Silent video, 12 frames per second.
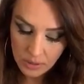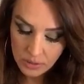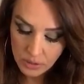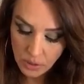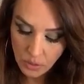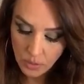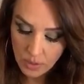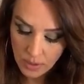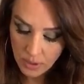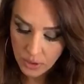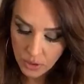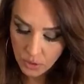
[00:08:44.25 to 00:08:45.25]
So
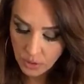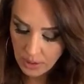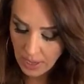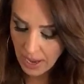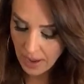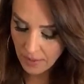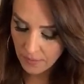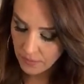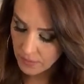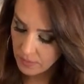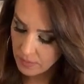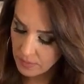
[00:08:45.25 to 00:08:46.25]
you could have
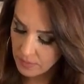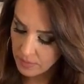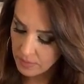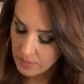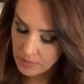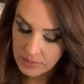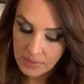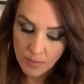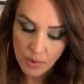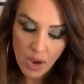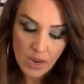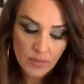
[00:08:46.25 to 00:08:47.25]

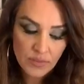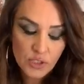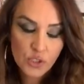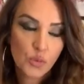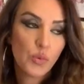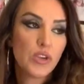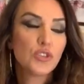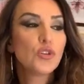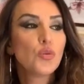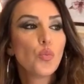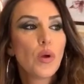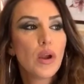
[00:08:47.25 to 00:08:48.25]
some kind of
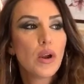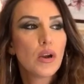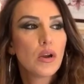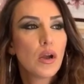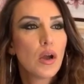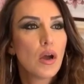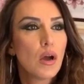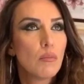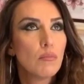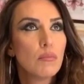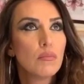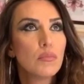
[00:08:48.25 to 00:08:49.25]
situation where
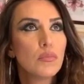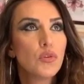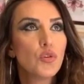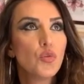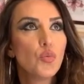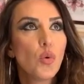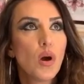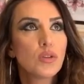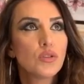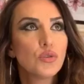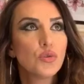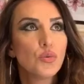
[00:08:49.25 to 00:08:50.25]
you
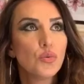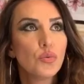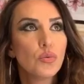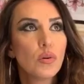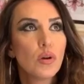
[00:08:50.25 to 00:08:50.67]
want to